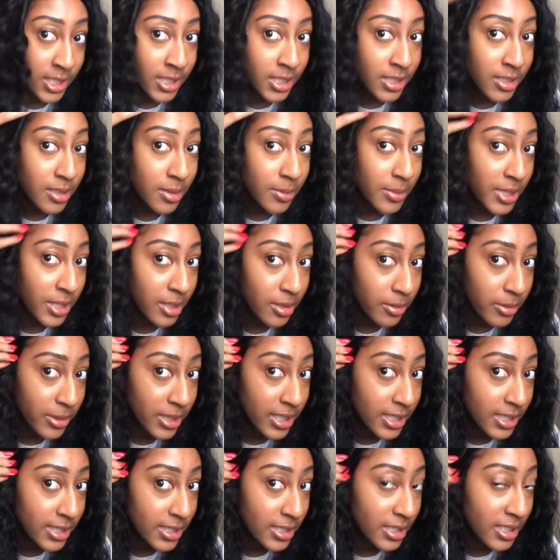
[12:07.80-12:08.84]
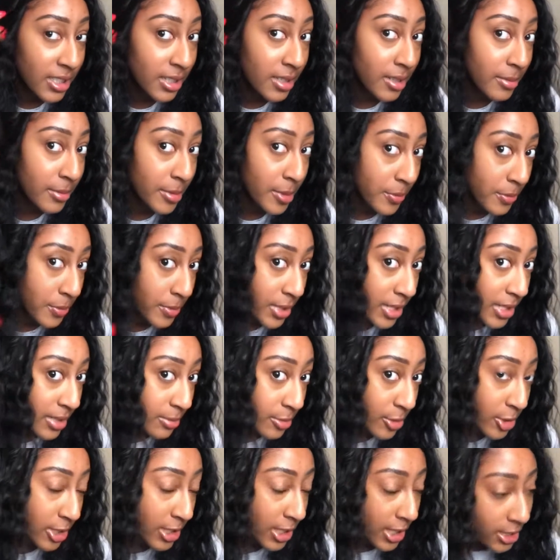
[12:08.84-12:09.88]
to make the wig seem a bit
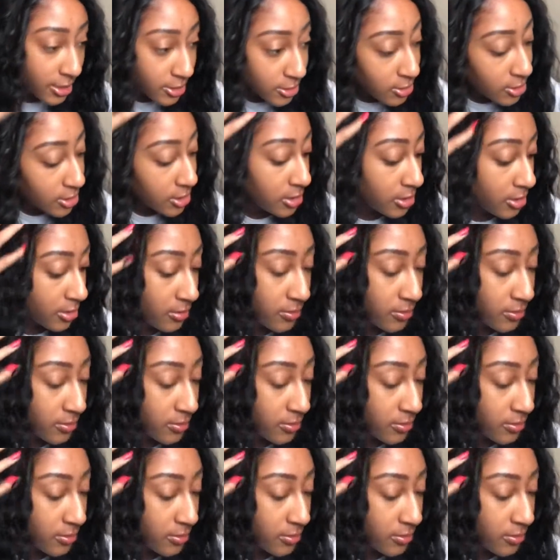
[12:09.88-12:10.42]
more natural,